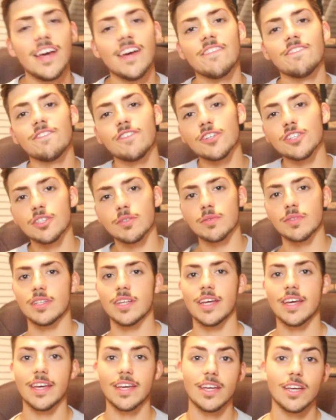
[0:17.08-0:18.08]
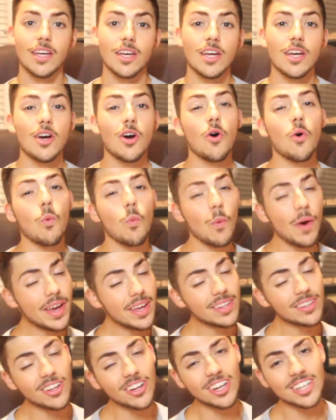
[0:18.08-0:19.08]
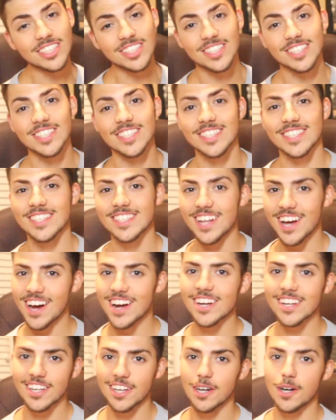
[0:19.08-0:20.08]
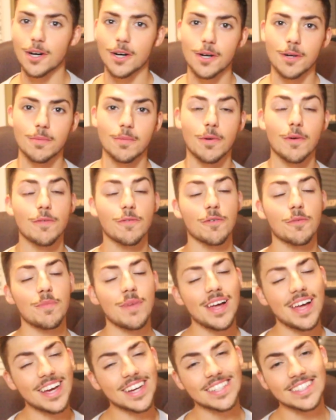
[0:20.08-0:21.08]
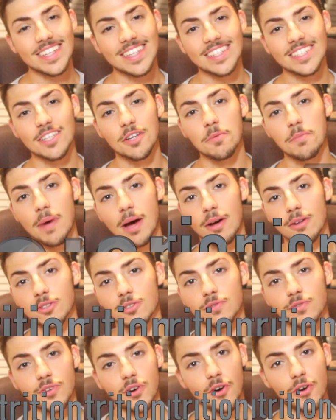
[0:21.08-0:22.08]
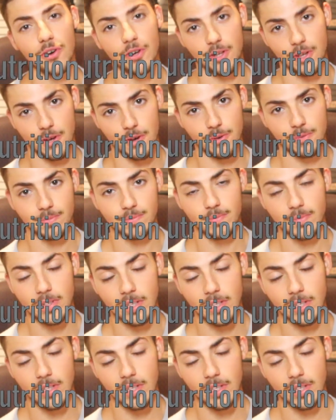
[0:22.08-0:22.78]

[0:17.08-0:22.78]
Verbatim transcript: And first today, weight loss does not come from excess amounts of cardio.